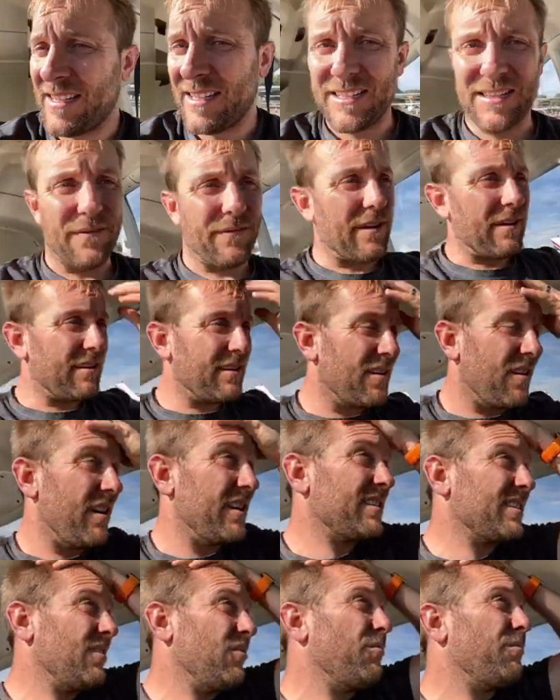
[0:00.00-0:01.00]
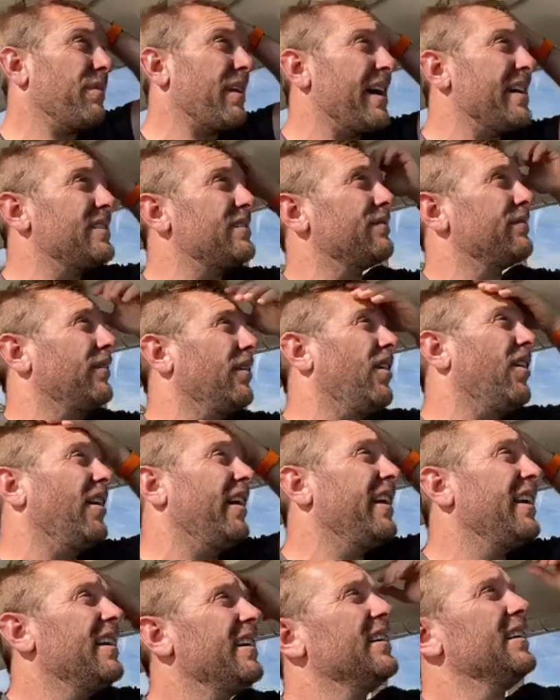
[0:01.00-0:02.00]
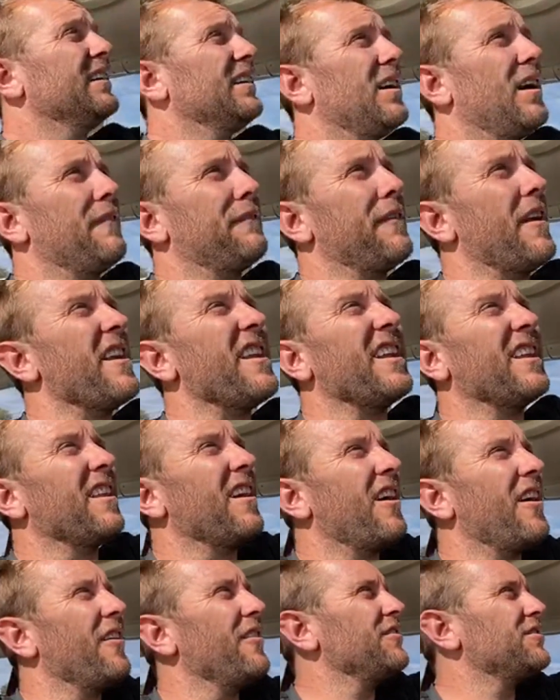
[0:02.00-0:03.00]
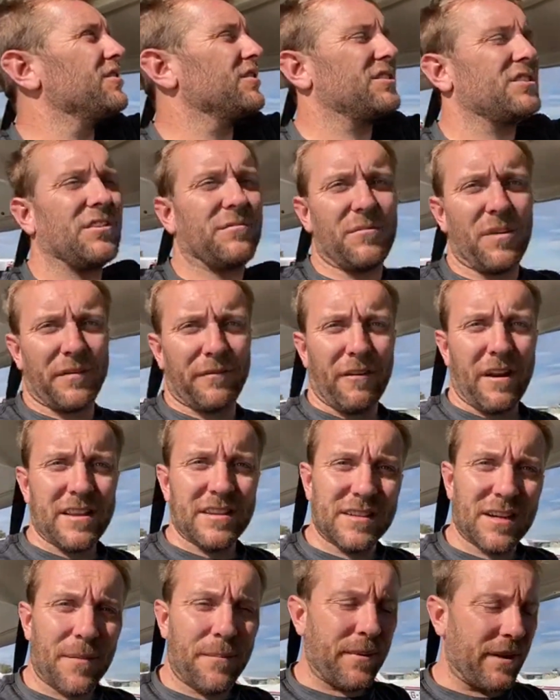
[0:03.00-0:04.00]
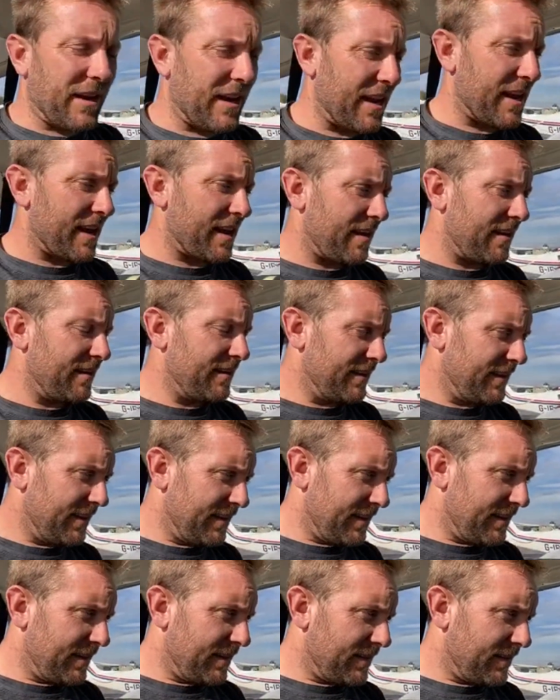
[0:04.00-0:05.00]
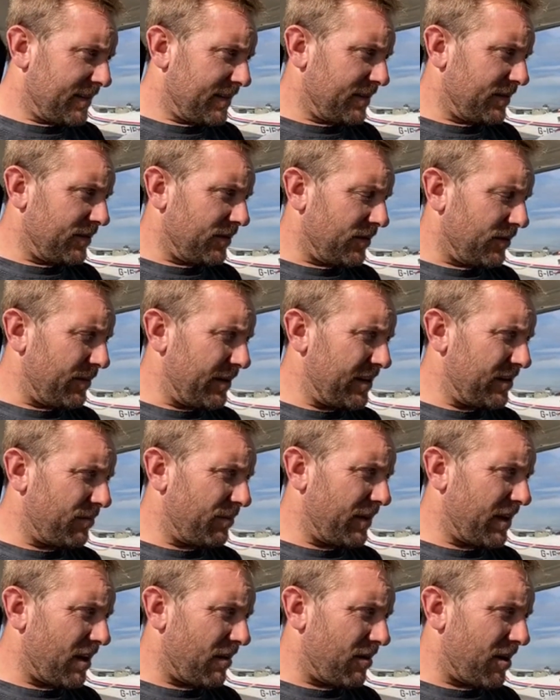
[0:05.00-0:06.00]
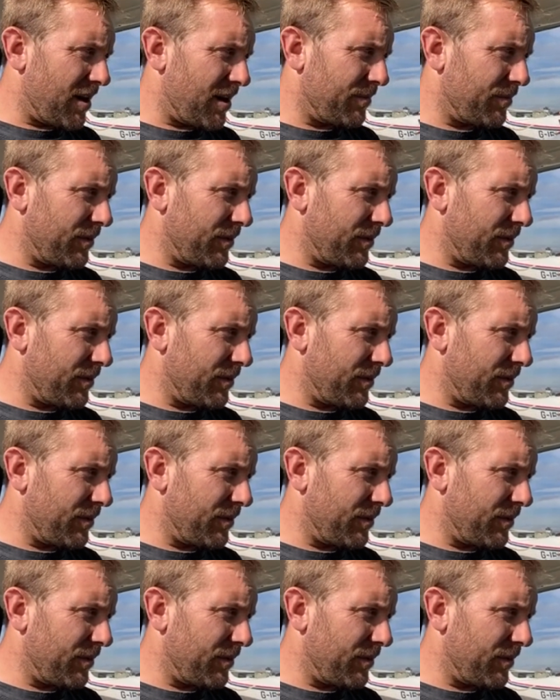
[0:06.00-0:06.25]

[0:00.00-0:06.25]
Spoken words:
It's a very nice little plane to fly. I've flown it loads. I took my friends up in it. Oh, when did we go up?